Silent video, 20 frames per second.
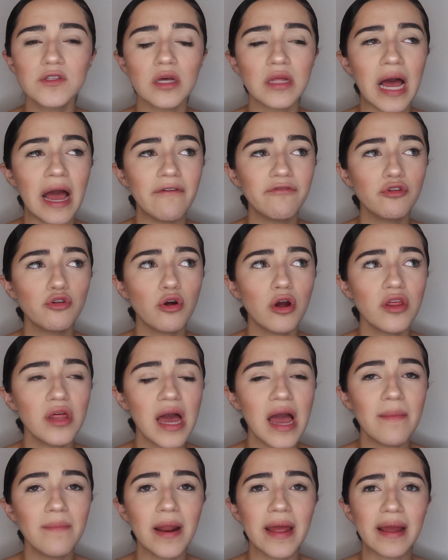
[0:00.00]
So after all
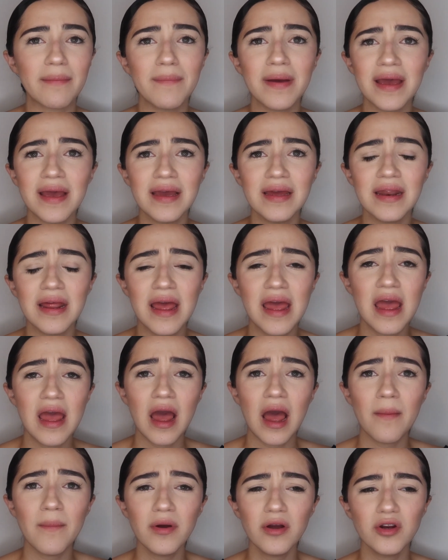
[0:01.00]
that, I'm like, man,
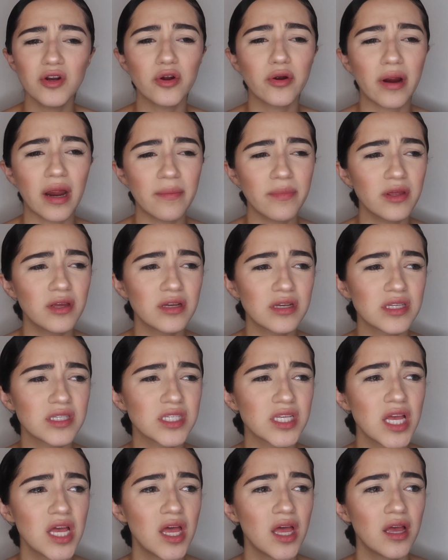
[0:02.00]
I'm not gonna cry,
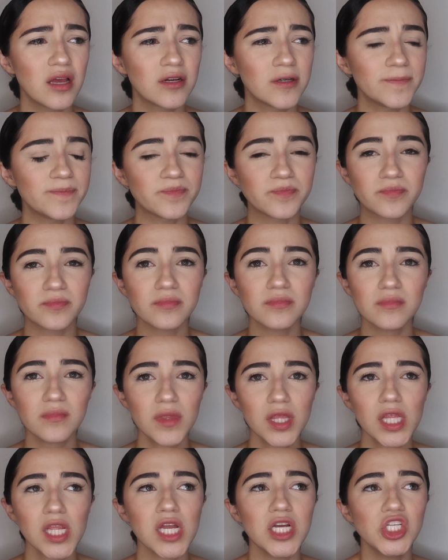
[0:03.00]
because
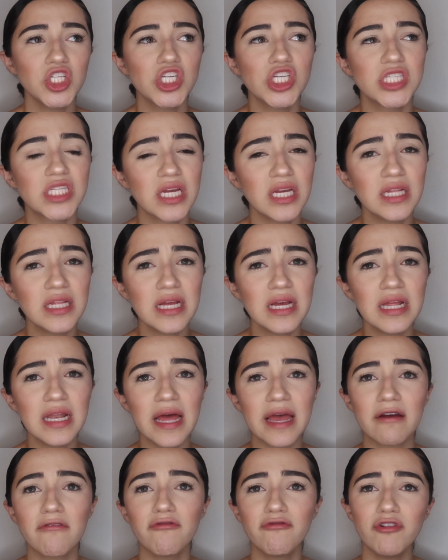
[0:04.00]
she said that,
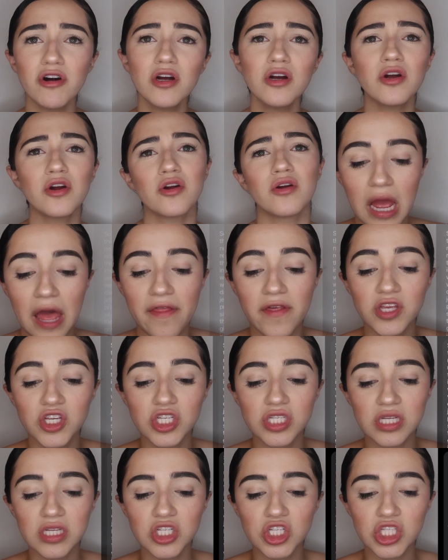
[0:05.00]
like, fuck her. And then
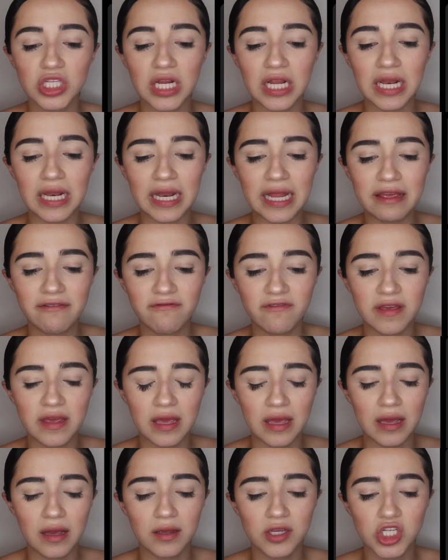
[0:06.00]
she said that
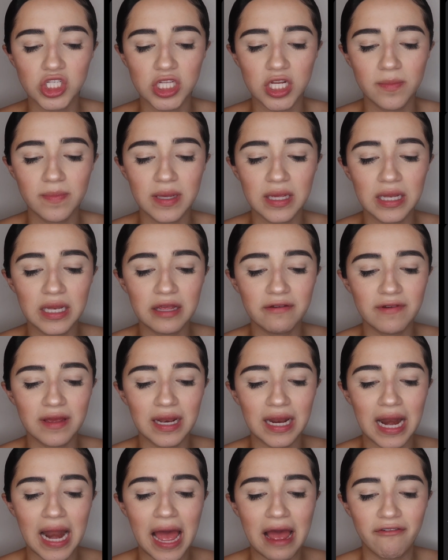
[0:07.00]
she's gonna be
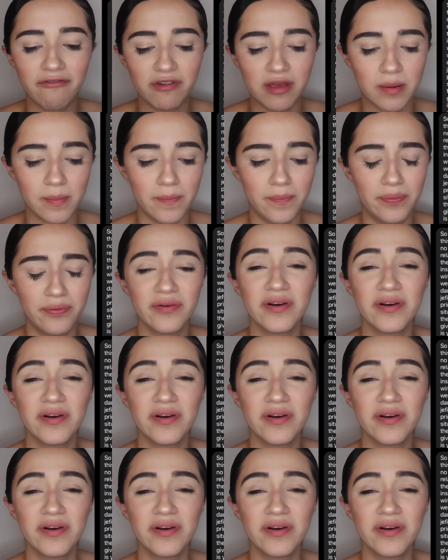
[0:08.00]
leaving laughing.